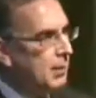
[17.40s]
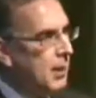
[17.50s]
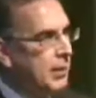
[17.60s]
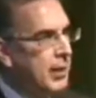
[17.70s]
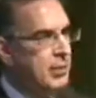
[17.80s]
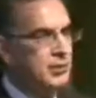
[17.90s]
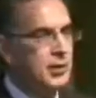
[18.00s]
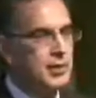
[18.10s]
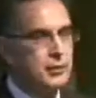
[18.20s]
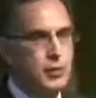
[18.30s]
My parents
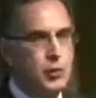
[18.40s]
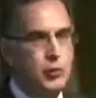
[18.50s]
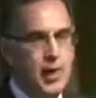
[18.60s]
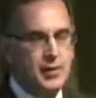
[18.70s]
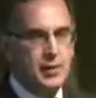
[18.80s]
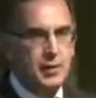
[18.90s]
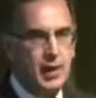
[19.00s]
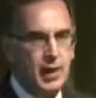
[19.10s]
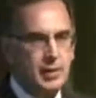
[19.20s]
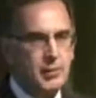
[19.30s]
on the phone round the
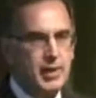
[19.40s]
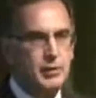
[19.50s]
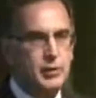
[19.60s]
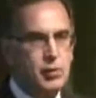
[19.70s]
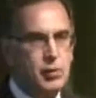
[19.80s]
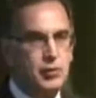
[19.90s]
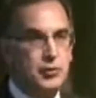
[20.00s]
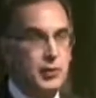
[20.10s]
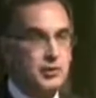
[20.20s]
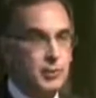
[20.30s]
clock making phone
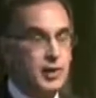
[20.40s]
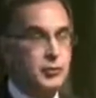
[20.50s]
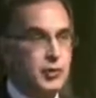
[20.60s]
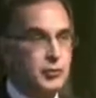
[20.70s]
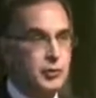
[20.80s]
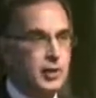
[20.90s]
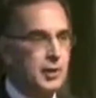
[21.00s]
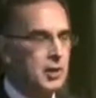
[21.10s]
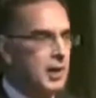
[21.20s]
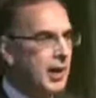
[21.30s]
calls to raise money for
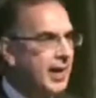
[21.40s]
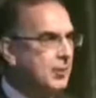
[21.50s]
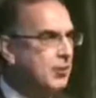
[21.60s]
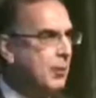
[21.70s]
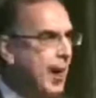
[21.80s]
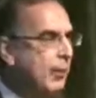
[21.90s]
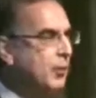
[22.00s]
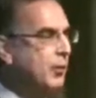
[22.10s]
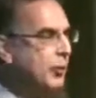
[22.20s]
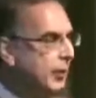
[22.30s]
Israel, and there was a
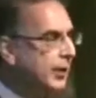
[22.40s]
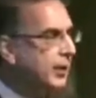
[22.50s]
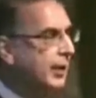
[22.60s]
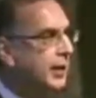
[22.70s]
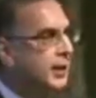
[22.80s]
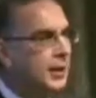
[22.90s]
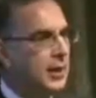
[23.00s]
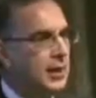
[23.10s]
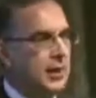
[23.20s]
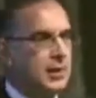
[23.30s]
palpable feeling
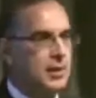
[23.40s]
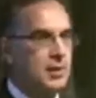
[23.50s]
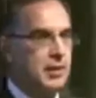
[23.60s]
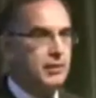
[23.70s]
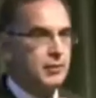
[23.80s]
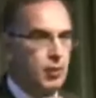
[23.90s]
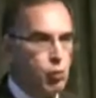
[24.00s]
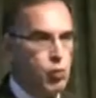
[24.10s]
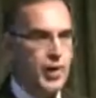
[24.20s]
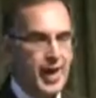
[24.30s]
that if a
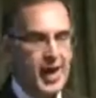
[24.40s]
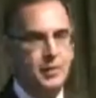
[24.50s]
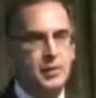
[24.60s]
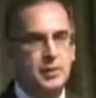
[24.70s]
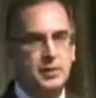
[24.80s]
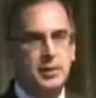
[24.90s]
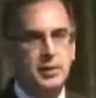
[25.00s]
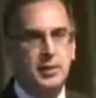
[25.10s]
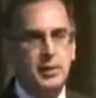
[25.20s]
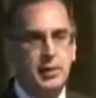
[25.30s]
war happened,
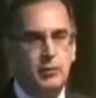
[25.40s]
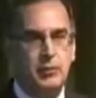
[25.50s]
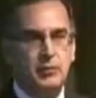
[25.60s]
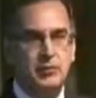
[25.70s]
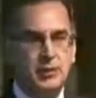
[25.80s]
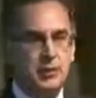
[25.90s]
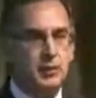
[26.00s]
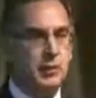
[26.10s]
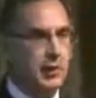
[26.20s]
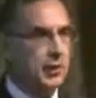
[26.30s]
if
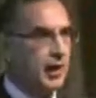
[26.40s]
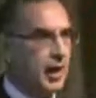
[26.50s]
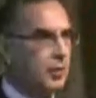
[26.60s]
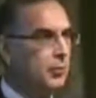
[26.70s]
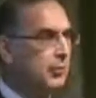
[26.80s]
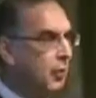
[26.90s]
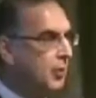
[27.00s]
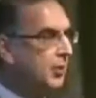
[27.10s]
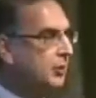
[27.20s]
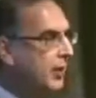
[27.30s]
several Arab
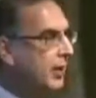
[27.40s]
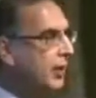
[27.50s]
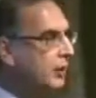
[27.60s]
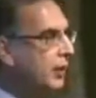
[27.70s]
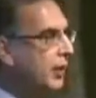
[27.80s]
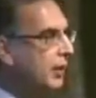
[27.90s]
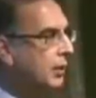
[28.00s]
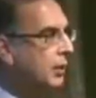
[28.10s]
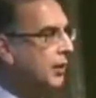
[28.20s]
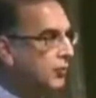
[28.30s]
armies invaded
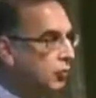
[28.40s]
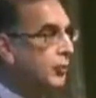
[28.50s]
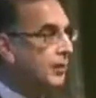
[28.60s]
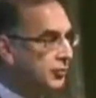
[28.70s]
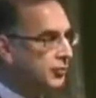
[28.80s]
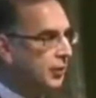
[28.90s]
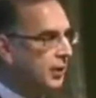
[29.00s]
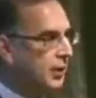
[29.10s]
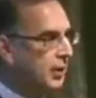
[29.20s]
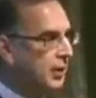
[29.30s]
Israel, Israel would be
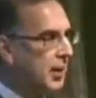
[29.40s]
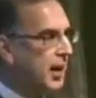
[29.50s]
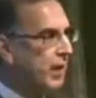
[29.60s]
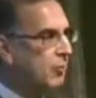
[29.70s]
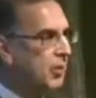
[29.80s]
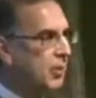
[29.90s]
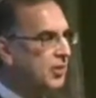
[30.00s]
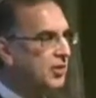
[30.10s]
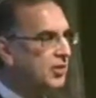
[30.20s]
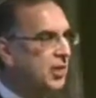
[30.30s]
destroyed. And I remember
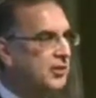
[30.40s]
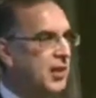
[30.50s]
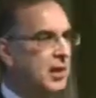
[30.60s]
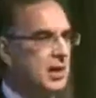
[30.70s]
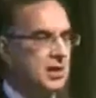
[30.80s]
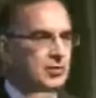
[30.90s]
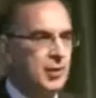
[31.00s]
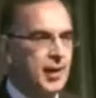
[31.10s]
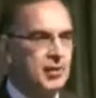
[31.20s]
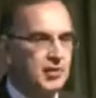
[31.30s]
the sense that
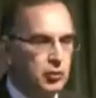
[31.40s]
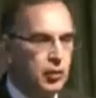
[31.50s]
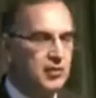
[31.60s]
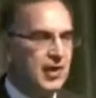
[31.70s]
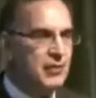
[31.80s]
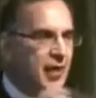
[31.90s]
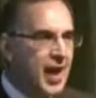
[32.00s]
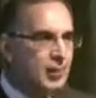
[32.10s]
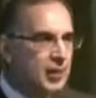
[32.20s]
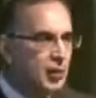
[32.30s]
somehow this was a
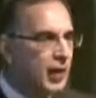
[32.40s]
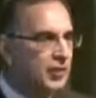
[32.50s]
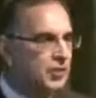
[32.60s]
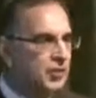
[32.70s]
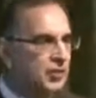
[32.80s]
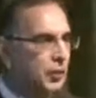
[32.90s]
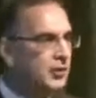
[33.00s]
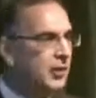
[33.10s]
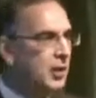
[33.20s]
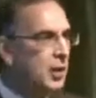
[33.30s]
family crisis. This
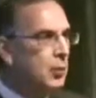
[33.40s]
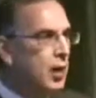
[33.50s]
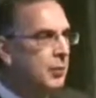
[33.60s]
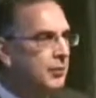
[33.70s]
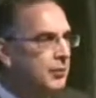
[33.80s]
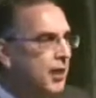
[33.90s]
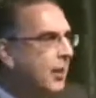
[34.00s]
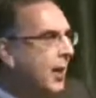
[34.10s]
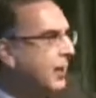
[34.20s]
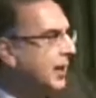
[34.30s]
wasn't a problem
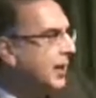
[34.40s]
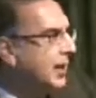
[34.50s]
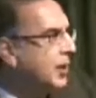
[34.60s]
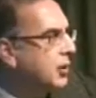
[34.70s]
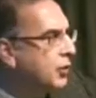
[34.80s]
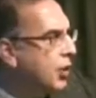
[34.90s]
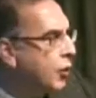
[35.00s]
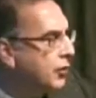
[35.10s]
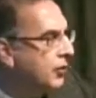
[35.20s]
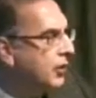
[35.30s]
happening in a country
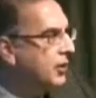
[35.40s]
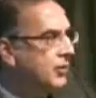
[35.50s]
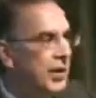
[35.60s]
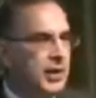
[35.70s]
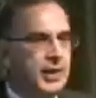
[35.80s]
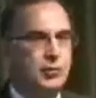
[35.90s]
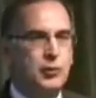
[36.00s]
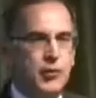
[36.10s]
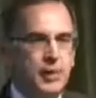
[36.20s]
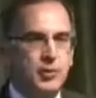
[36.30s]
overseas. It was
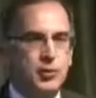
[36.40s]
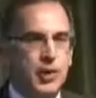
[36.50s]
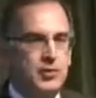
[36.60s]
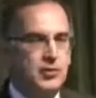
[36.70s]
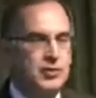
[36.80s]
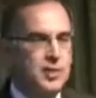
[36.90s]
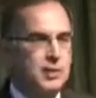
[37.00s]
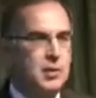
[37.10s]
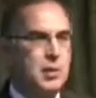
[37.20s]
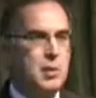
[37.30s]
a family crisis, that
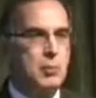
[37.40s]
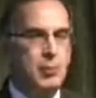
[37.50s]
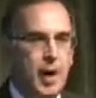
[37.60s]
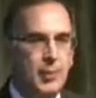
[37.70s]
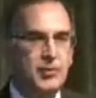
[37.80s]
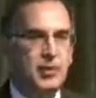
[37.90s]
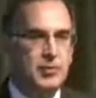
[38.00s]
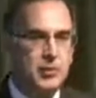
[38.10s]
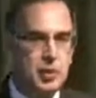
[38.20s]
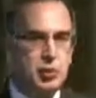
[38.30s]
the promise
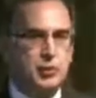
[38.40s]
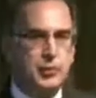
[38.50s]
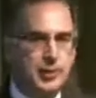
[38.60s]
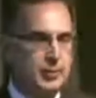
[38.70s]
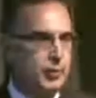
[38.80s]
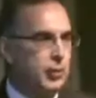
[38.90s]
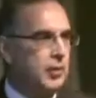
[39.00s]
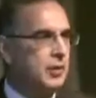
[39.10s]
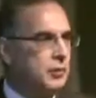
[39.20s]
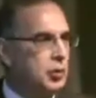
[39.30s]
of the Jewish people
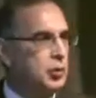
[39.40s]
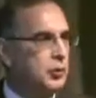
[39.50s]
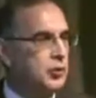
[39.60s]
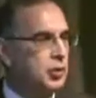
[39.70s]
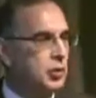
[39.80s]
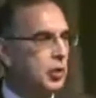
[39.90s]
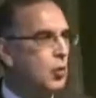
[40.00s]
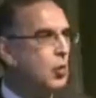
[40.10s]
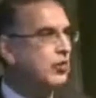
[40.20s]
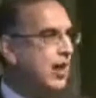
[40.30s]
and the Jewish future
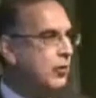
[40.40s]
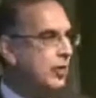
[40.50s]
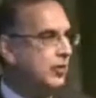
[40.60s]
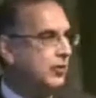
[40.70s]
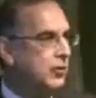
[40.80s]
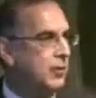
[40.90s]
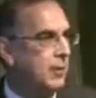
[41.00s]
was at risk.